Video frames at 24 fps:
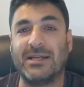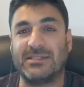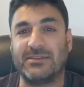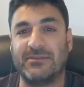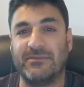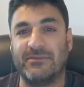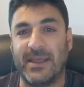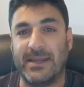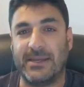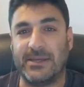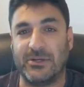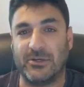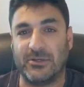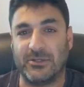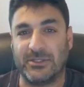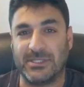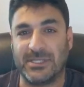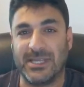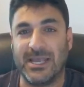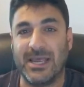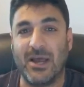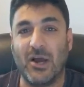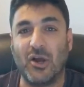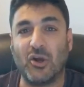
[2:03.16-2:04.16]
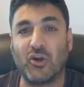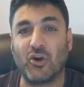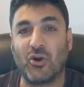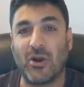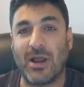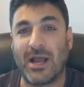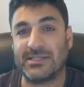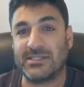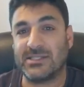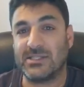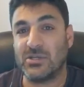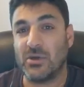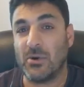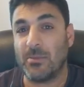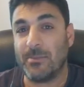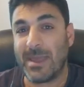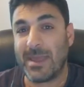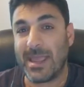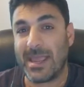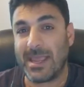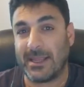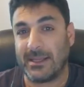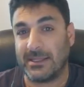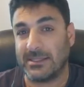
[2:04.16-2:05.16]
vendors, across
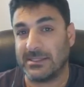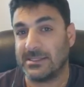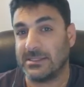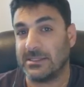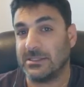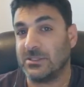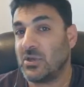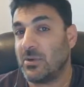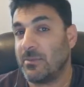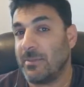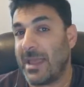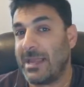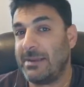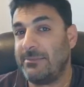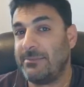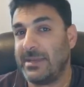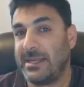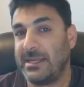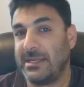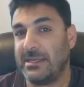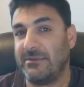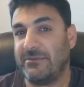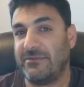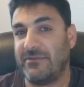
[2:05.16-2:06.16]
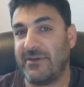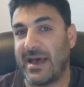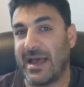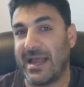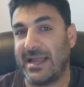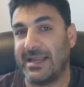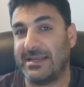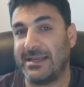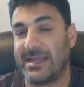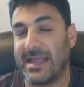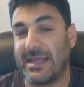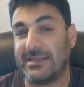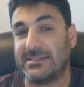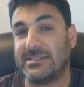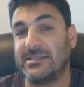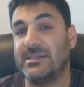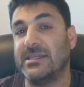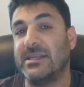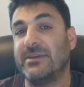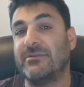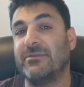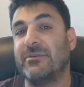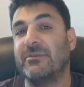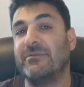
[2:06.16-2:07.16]
domains, domain being defined as a
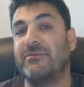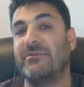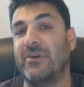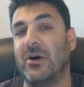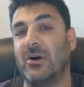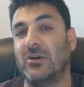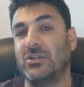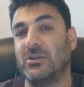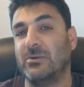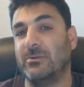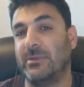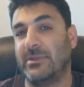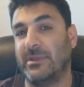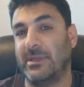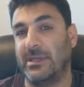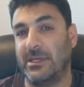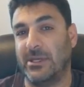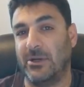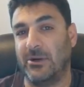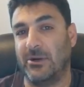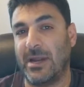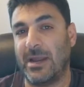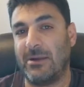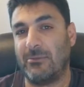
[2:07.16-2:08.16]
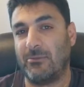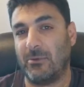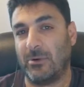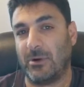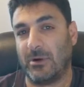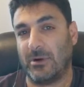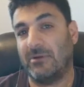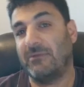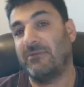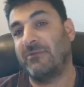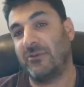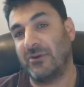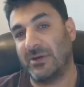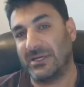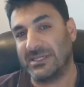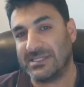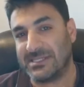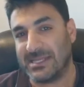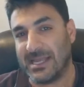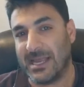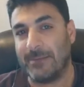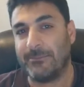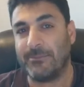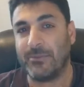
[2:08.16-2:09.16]
different function within your network. For
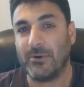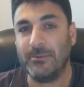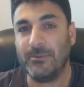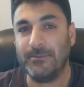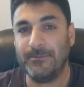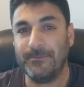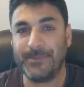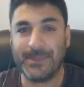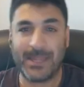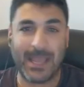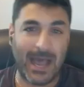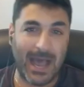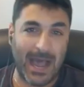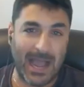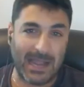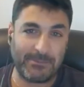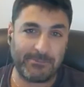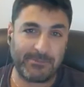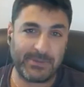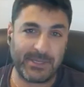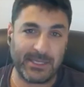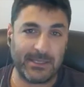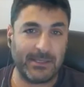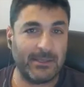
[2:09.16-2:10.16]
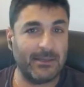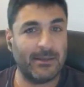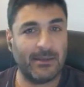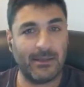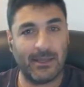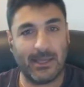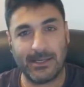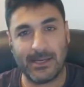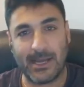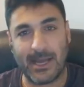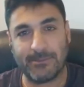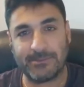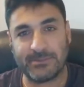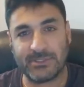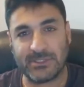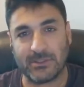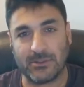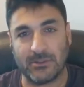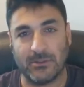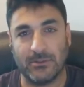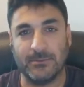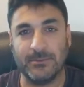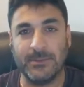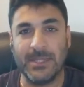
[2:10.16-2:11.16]
example, IP and
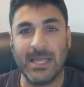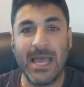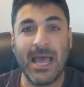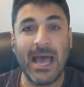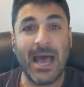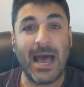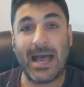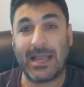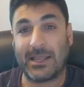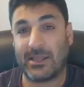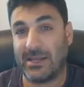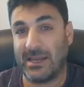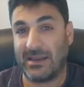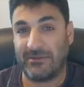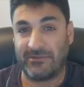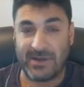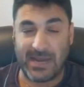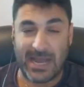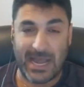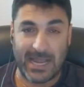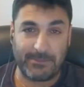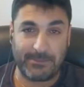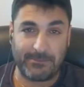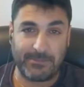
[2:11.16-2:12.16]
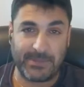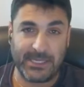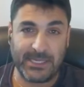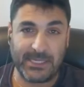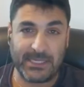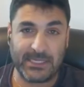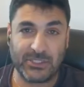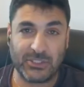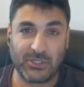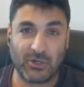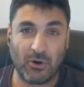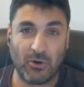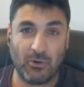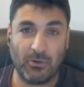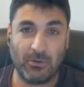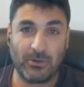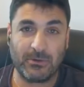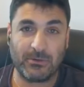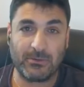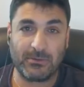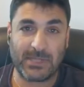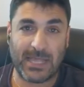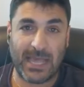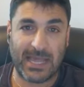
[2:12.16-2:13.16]
optical. I can have an IP
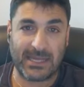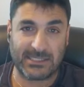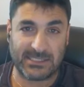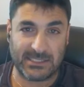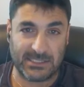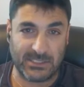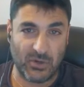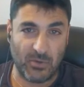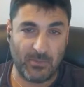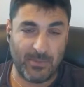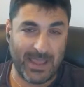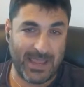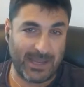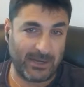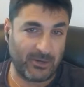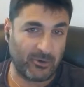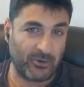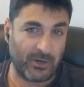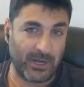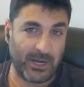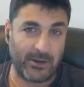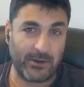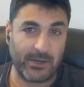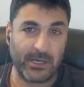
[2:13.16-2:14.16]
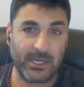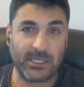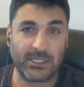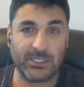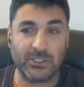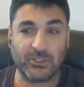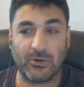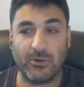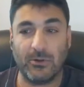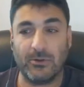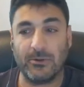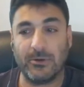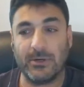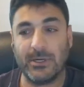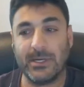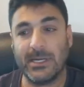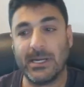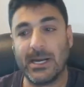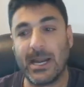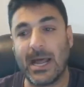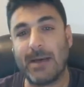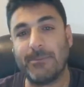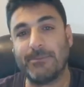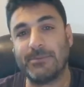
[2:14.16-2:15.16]
controller, that's a domain or area controller, and
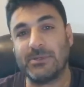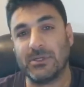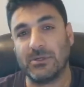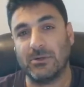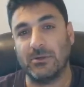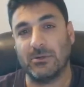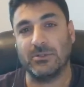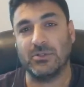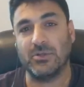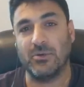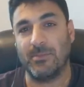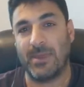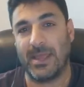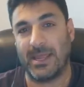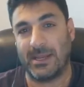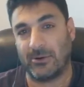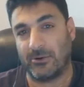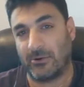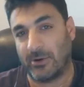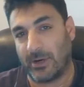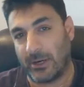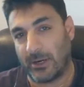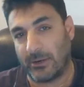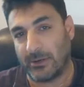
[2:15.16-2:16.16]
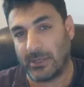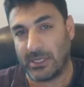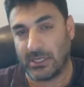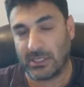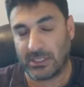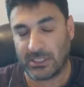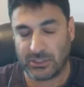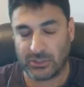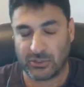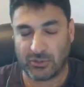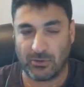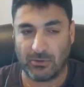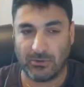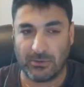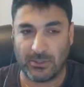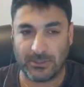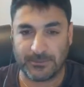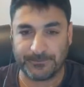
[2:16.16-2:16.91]
an optical domain or area controller.